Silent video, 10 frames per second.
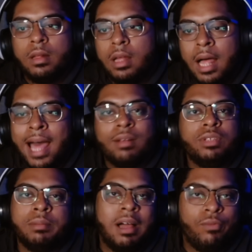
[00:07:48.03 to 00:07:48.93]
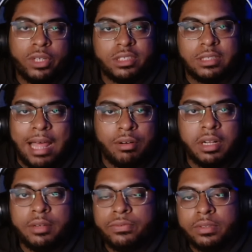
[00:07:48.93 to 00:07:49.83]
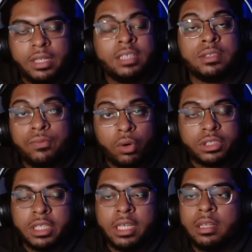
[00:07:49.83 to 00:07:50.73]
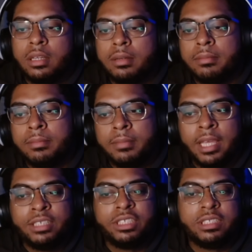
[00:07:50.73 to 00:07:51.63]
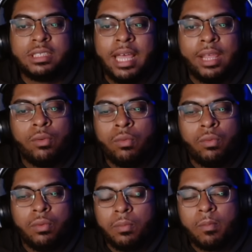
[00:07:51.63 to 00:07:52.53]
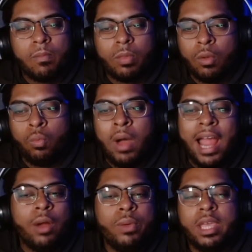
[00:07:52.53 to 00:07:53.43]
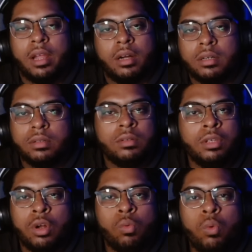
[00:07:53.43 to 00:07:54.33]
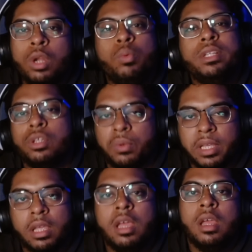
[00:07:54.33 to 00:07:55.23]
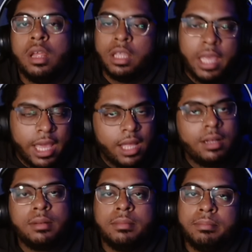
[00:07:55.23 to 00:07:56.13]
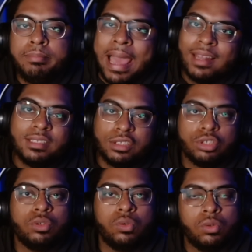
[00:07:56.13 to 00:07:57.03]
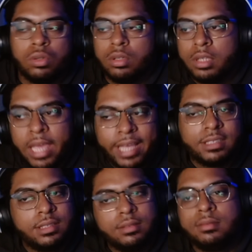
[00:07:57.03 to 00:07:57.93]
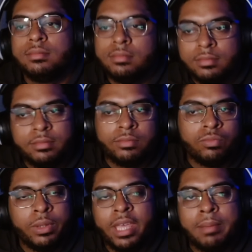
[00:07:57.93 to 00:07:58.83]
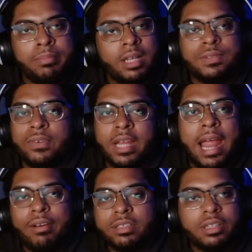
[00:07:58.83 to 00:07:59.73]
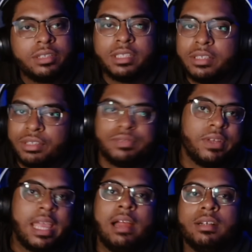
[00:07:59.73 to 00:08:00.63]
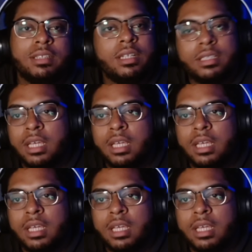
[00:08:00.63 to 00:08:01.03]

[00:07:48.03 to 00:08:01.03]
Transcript: I don't think my voice is loud enough. It's unfortunate. It's just like, why are we here? You know, what are we doing? Yeah, balances are cool. Yes, we get buffs for characters and nerfs for characters.